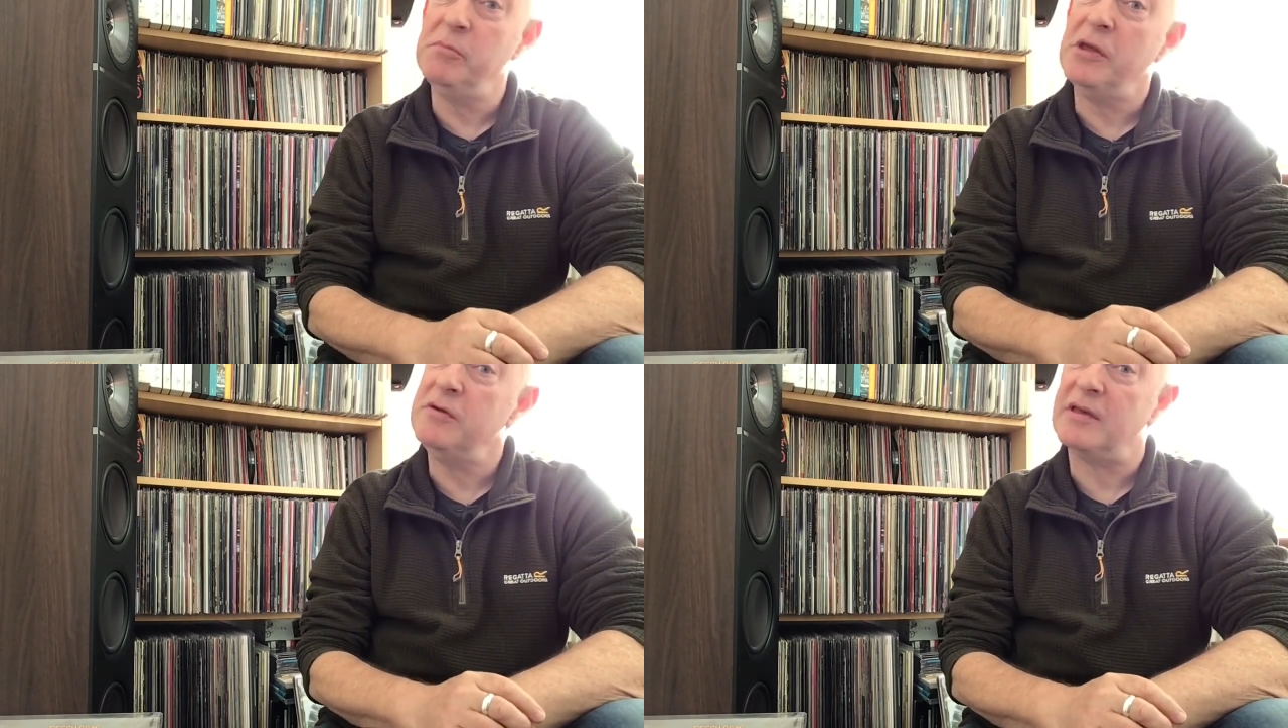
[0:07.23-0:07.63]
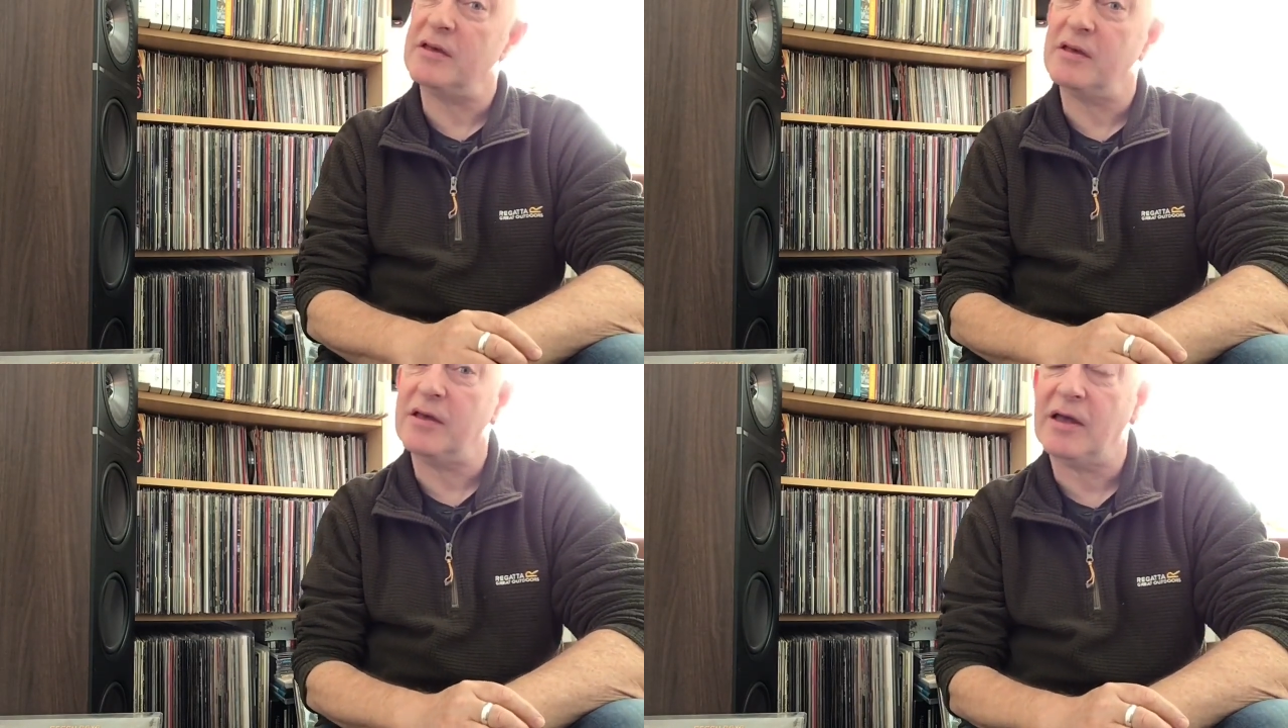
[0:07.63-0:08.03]

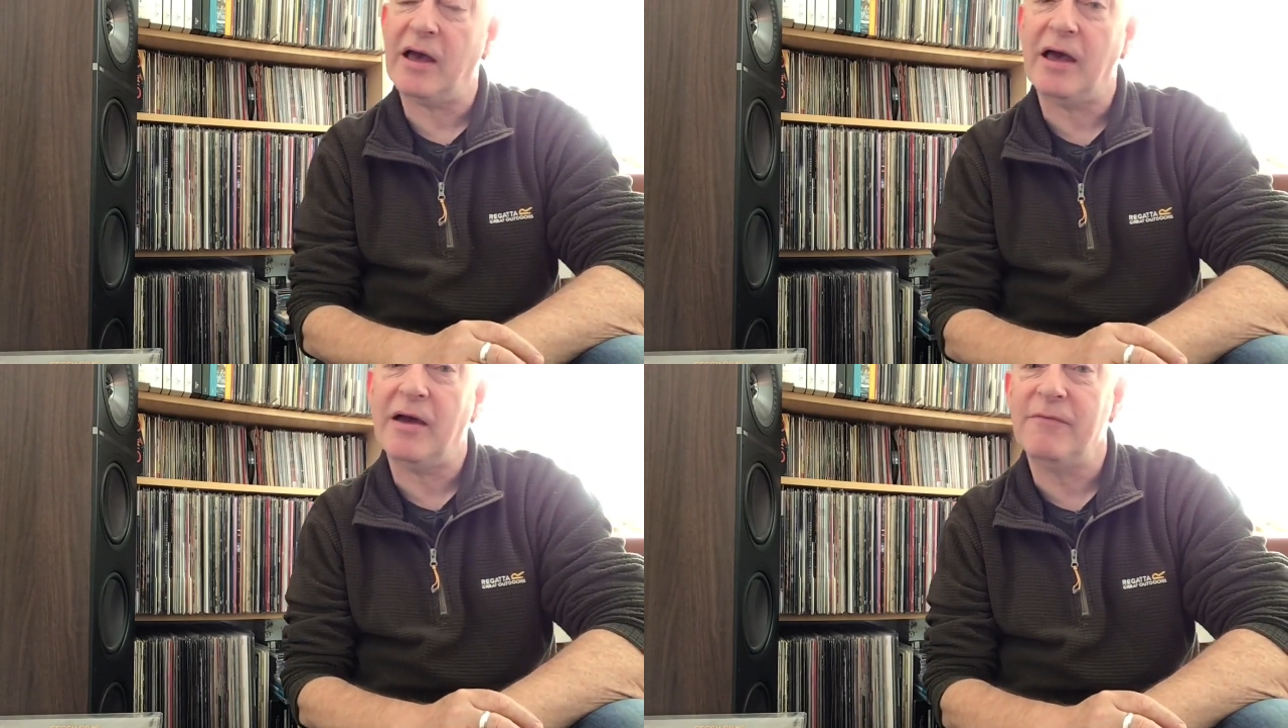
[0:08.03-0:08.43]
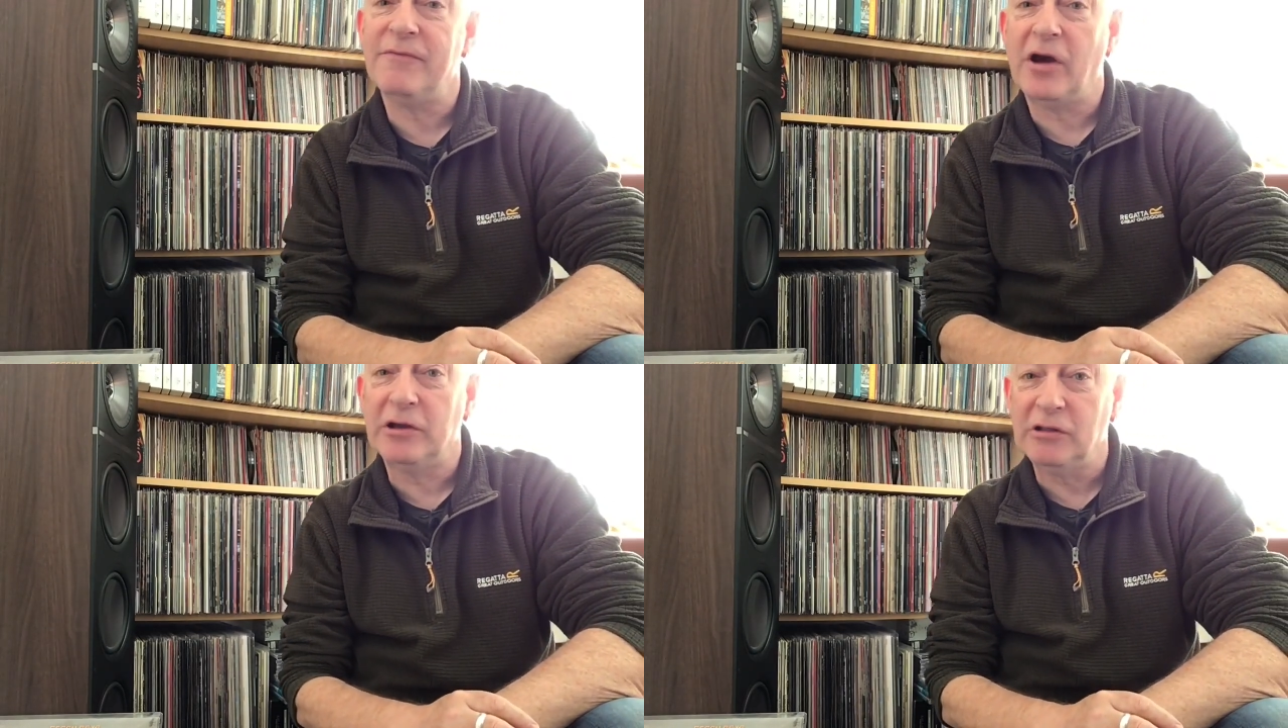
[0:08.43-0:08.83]
music,
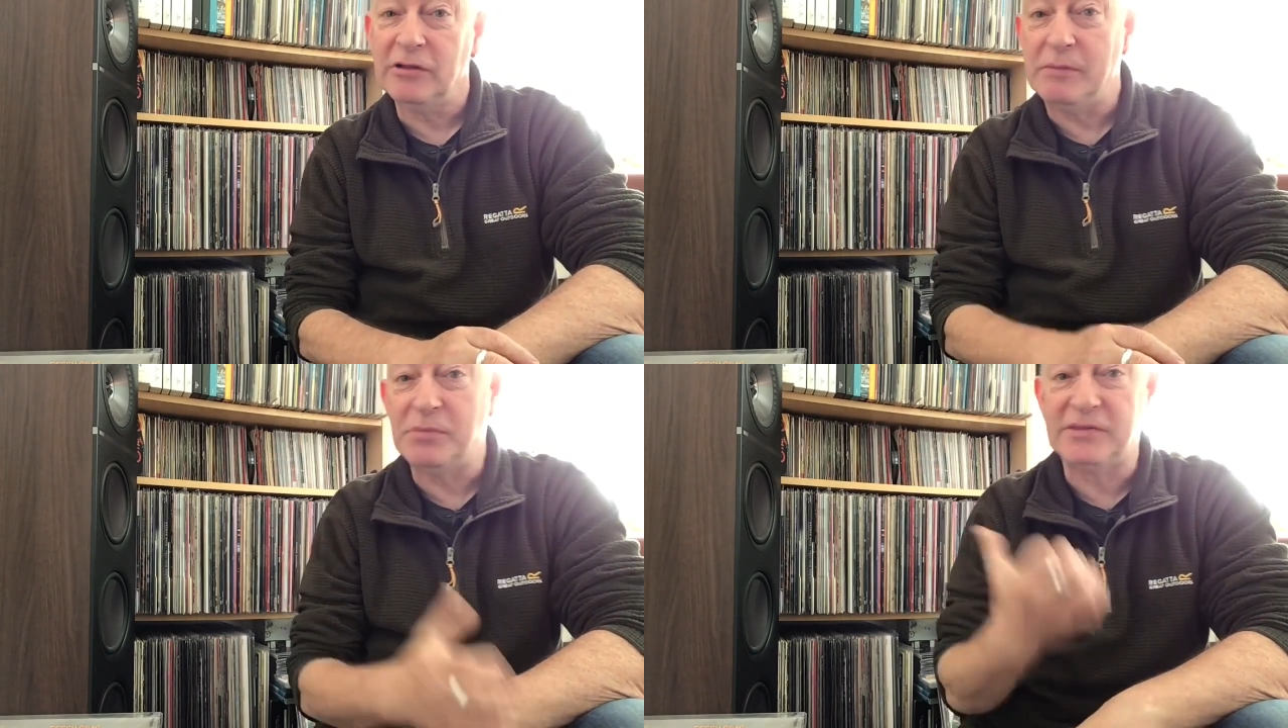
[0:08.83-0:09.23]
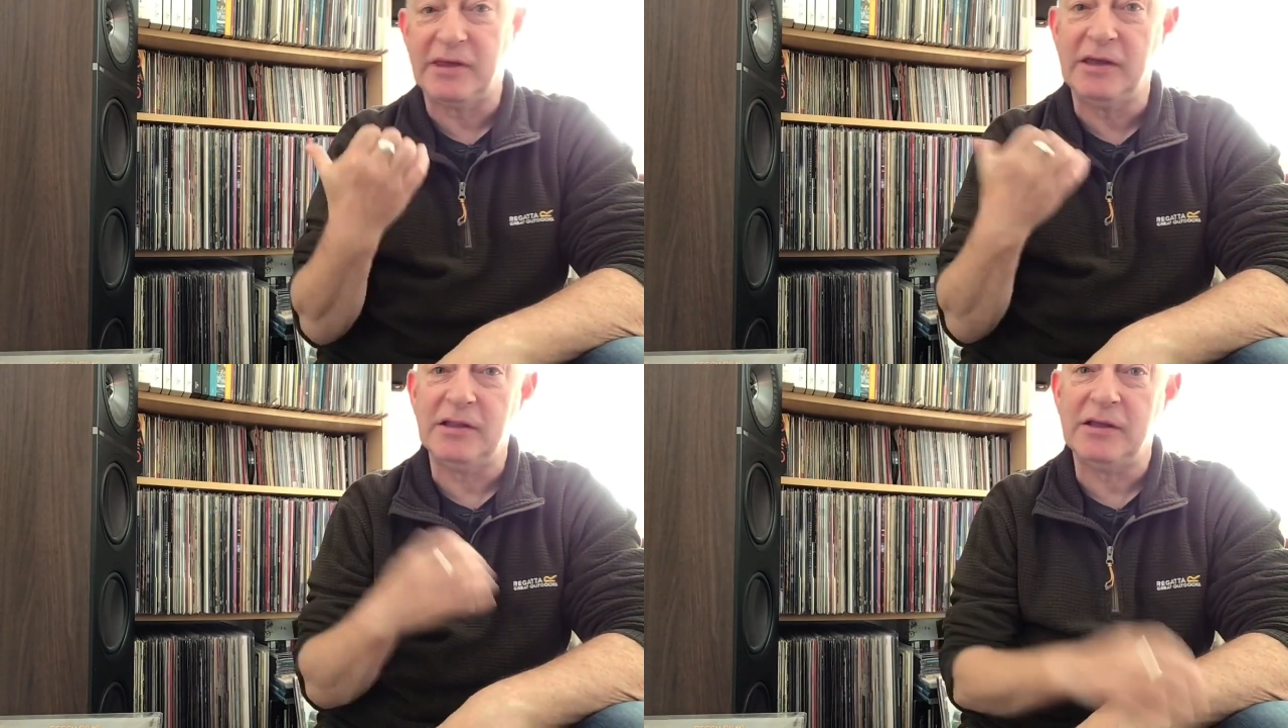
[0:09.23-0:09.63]
vinyl in
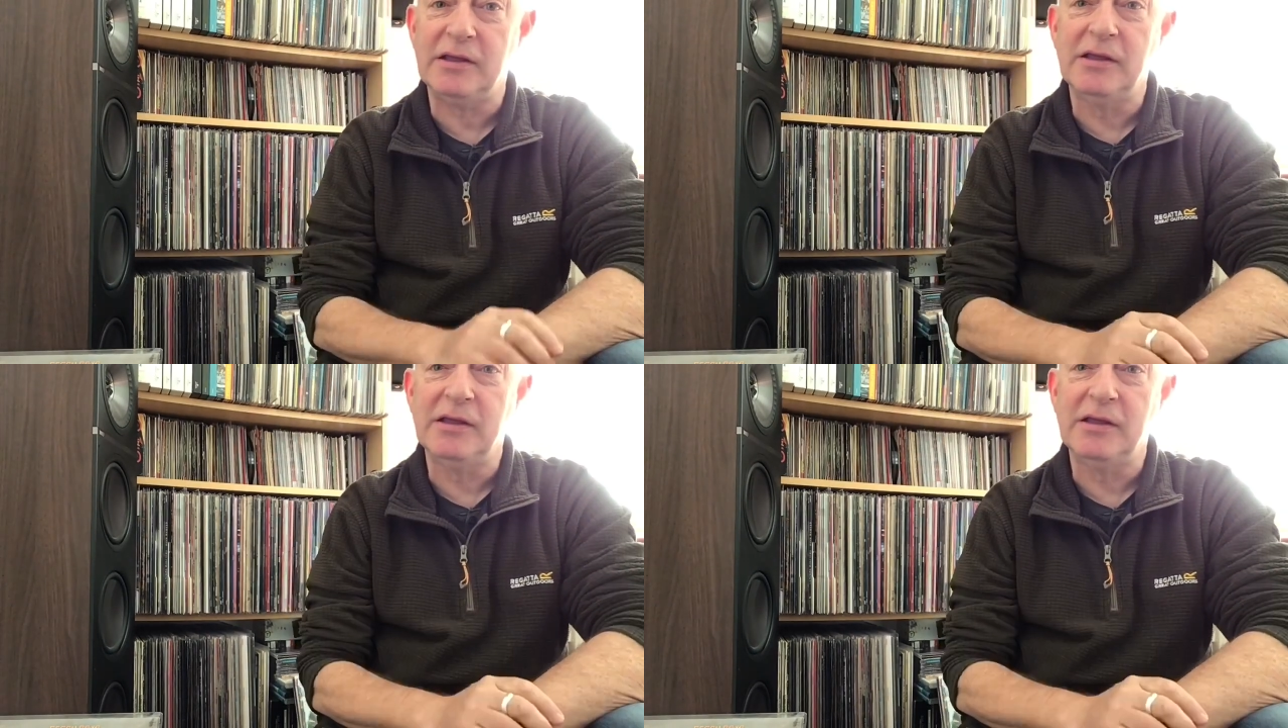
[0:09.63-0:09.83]
particular,